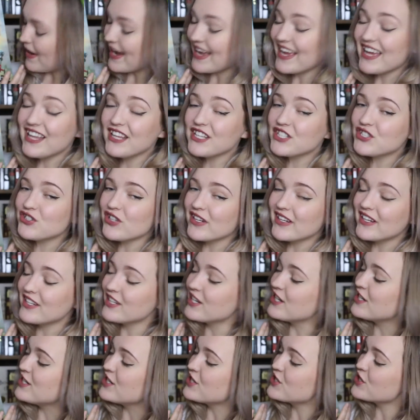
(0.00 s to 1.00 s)
My illustrated
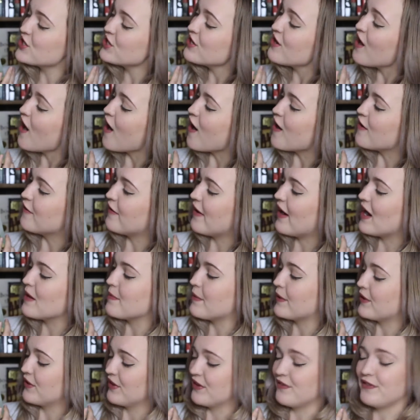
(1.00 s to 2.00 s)
edition of Harry
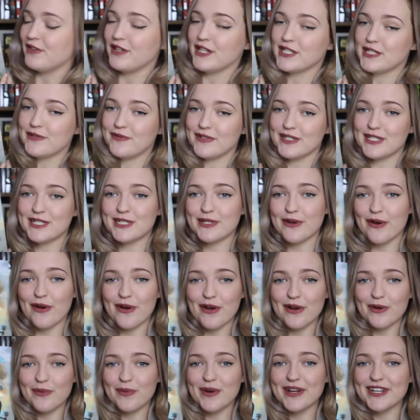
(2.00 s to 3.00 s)
Potter and the Philosopher's
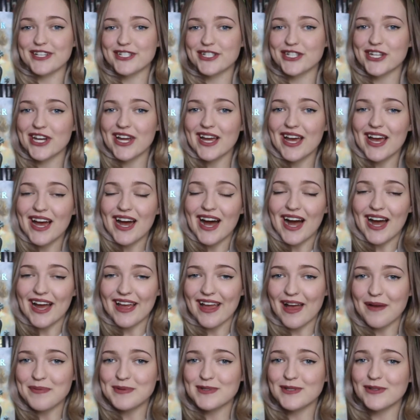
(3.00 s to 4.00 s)
Stone, which
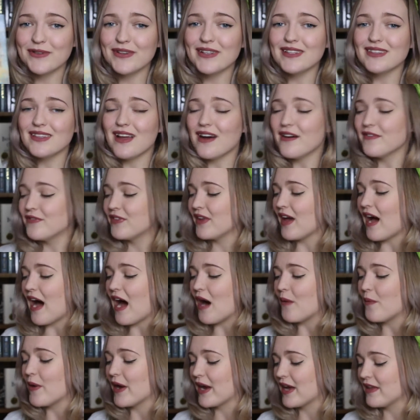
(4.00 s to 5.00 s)
I absolutely love. The
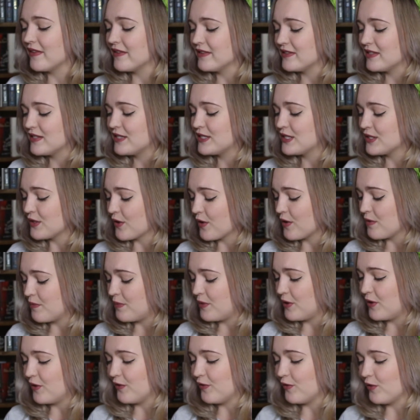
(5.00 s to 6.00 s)
artwork in this is so
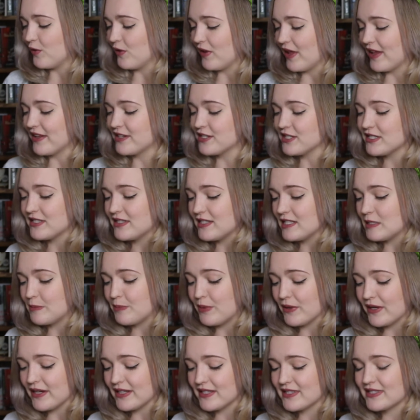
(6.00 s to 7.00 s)
beautiful, and just this
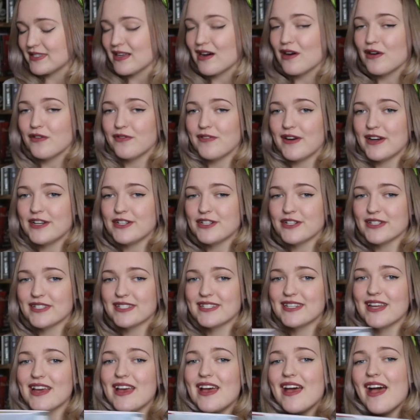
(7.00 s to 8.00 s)
book itself,
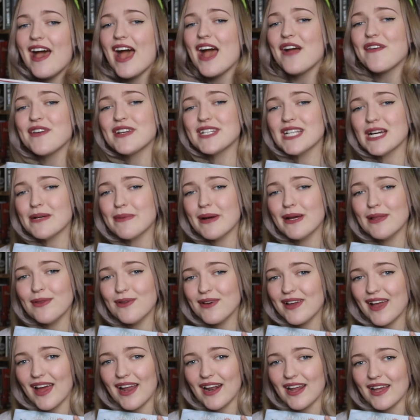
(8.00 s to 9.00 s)
every time I
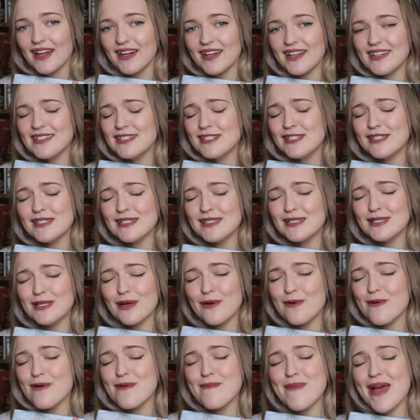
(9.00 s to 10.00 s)
look at it, it's just
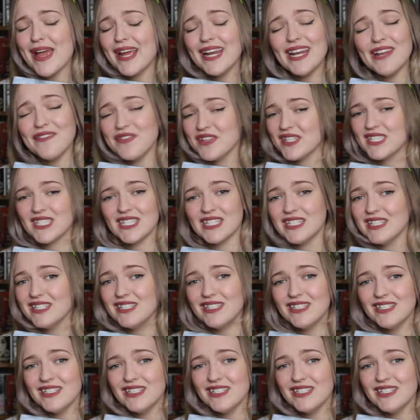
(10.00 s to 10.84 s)
so magnificent.